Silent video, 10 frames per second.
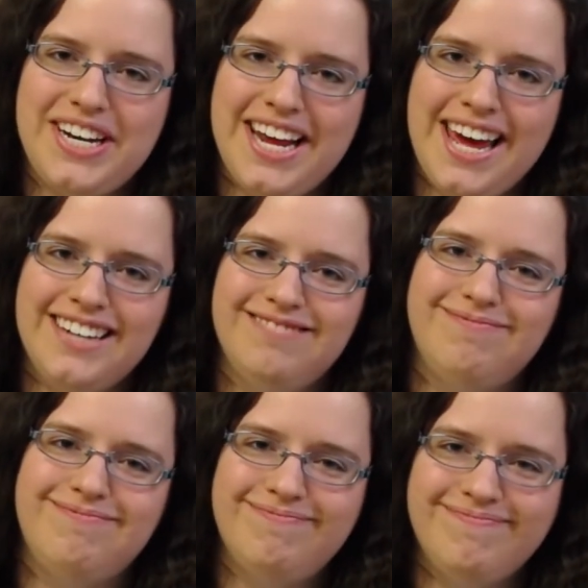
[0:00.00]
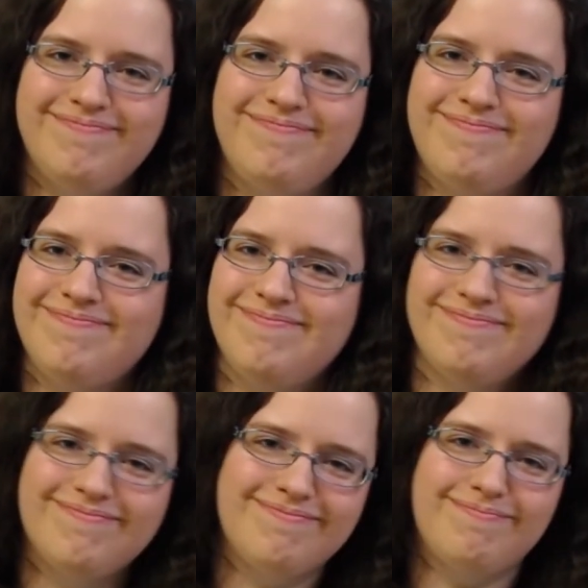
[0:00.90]
day.
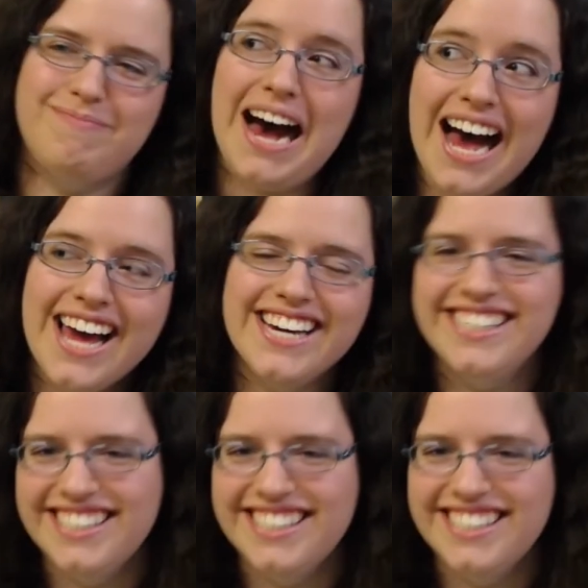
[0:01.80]
Bye.